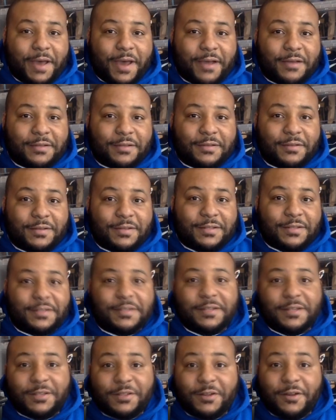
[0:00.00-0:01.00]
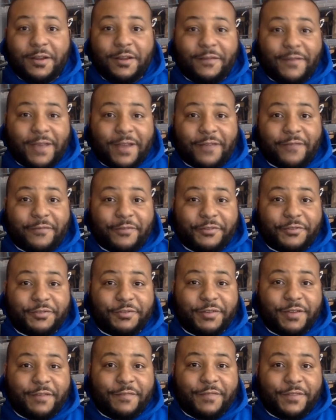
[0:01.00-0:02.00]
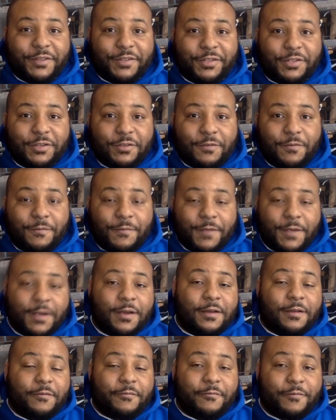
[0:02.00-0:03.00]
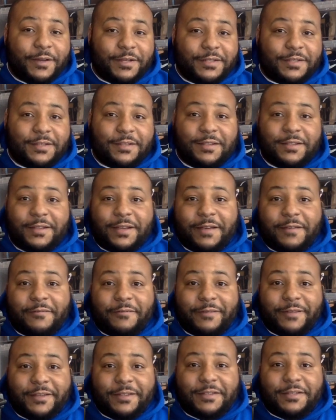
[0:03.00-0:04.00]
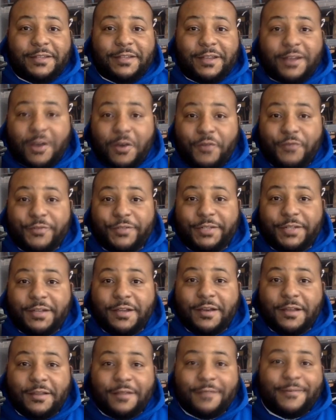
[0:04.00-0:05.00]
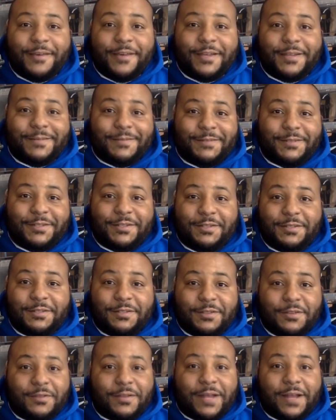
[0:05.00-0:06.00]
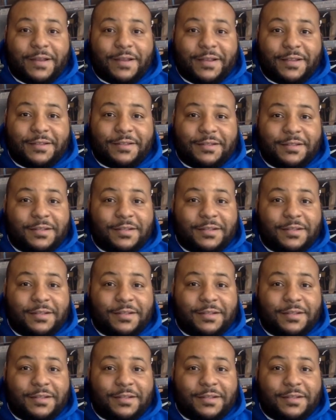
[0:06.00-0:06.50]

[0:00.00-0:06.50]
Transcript: So this is the 30th anniversary of this shoe. Recently, they released the OG colorways, which sold out instantly,